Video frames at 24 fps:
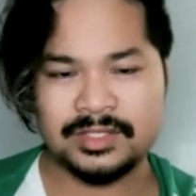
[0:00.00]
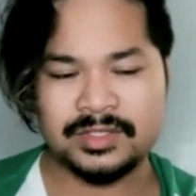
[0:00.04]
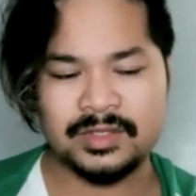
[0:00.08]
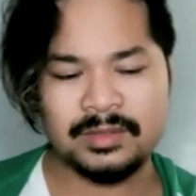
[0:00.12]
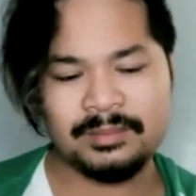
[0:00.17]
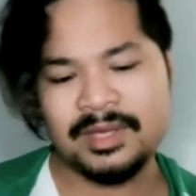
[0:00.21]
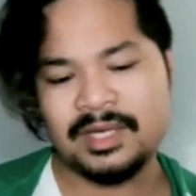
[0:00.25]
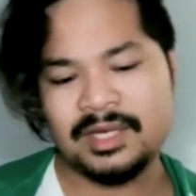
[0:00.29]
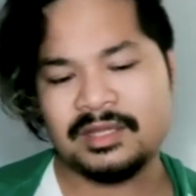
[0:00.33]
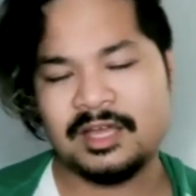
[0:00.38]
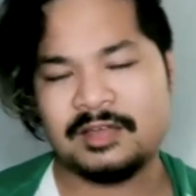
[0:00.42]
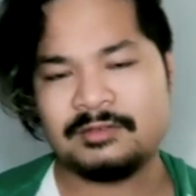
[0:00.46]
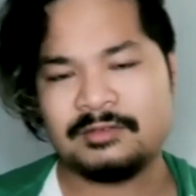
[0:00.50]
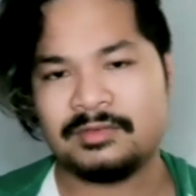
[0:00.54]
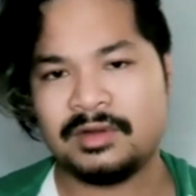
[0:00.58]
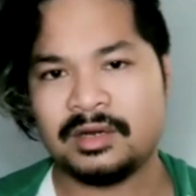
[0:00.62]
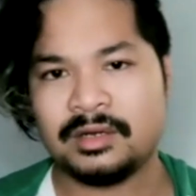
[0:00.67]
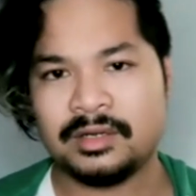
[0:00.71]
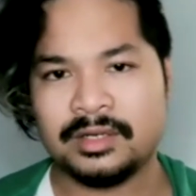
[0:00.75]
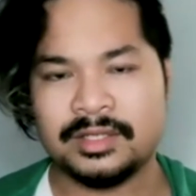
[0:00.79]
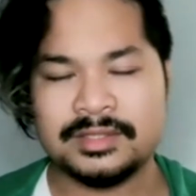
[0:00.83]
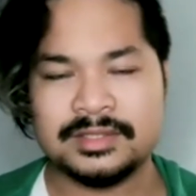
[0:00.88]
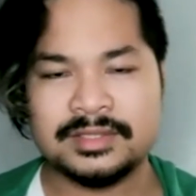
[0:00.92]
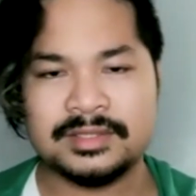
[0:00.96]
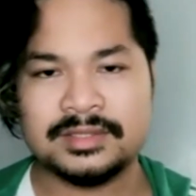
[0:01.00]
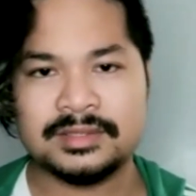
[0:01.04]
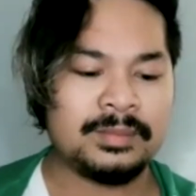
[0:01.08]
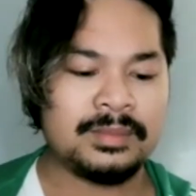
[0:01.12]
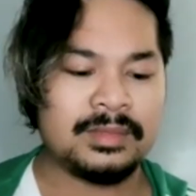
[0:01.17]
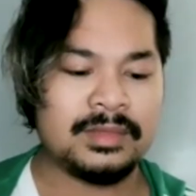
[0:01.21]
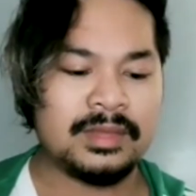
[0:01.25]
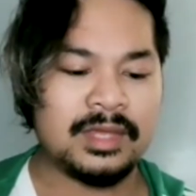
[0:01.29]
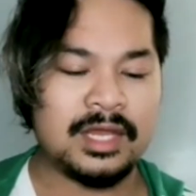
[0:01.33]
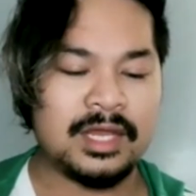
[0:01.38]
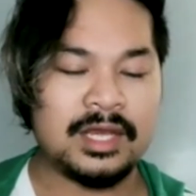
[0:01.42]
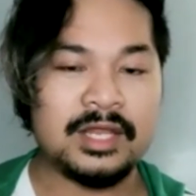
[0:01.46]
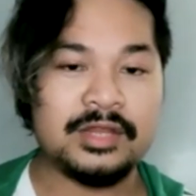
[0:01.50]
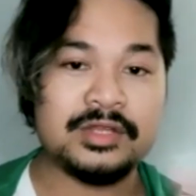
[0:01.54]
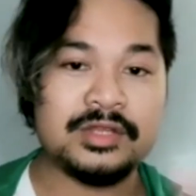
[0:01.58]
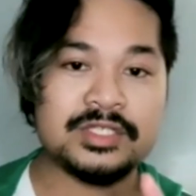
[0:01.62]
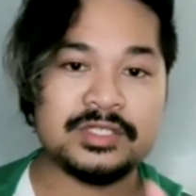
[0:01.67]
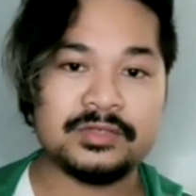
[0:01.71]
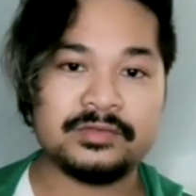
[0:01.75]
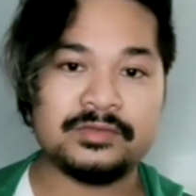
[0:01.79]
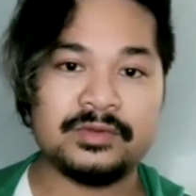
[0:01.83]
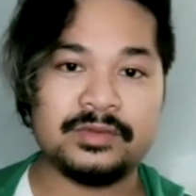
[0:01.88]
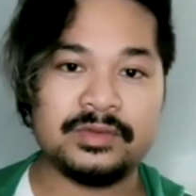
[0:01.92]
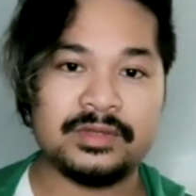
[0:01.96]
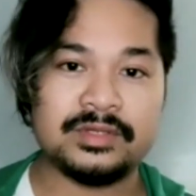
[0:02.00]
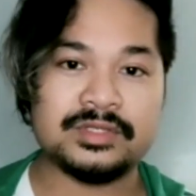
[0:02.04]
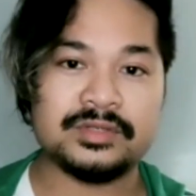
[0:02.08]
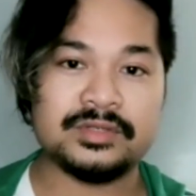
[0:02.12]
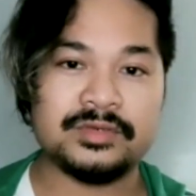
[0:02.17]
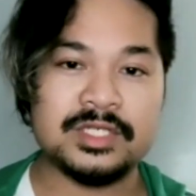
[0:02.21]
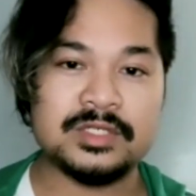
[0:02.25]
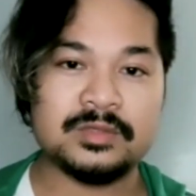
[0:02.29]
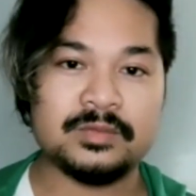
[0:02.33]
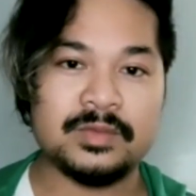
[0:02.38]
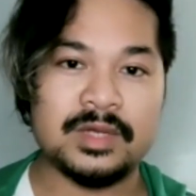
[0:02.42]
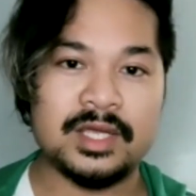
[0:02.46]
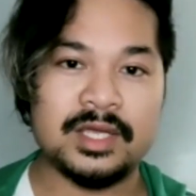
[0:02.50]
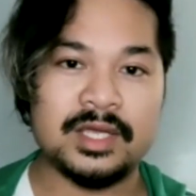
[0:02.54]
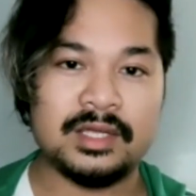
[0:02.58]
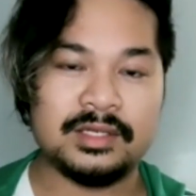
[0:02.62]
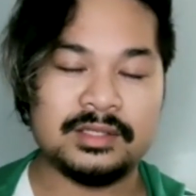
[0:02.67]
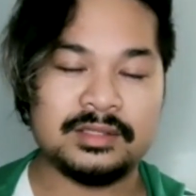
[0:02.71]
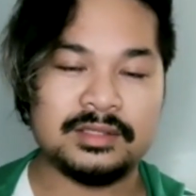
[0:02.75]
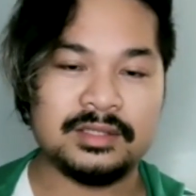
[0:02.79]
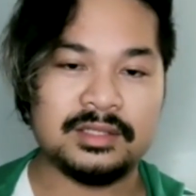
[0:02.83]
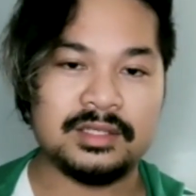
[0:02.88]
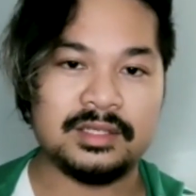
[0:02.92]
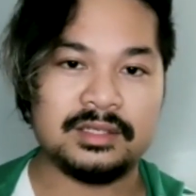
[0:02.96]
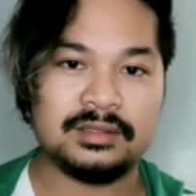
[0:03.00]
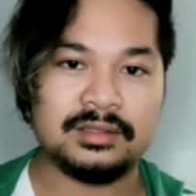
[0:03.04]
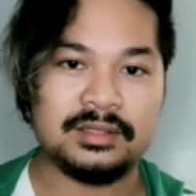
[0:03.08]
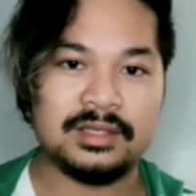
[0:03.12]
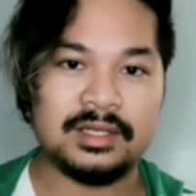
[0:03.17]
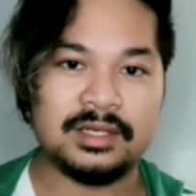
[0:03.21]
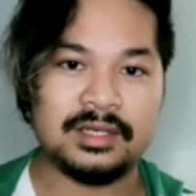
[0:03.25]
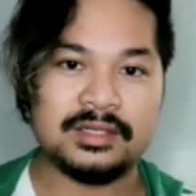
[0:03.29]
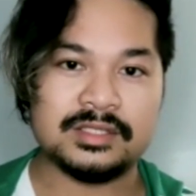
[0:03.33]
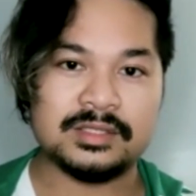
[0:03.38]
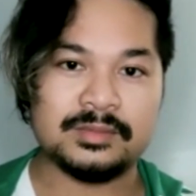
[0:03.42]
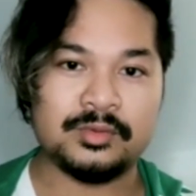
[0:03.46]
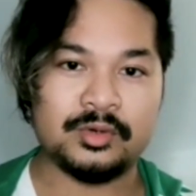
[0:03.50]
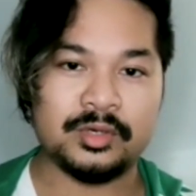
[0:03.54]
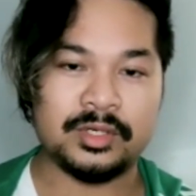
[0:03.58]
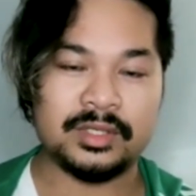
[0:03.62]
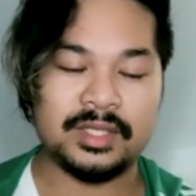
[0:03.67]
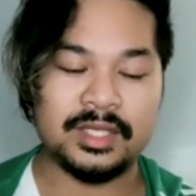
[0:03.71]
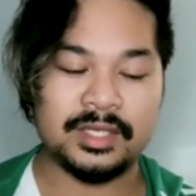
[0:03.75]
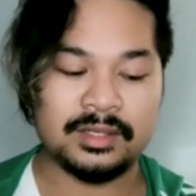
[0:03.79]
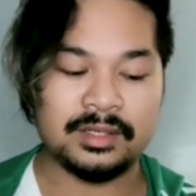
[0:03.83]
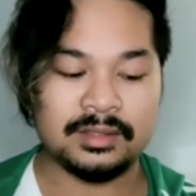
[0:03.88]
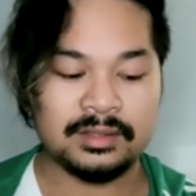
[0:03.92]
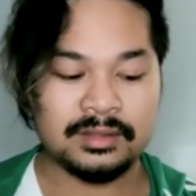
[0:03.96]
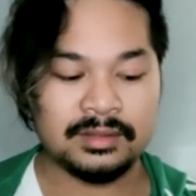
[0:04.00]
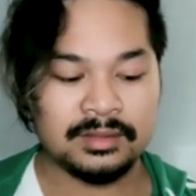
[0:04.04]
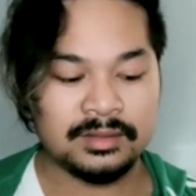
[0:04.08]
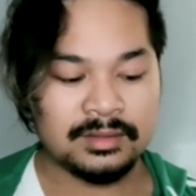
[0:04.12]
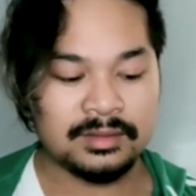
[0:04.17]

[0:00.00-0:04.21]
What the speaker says: So I met a lot of artists, and there's a reason why I did it, and it's important later.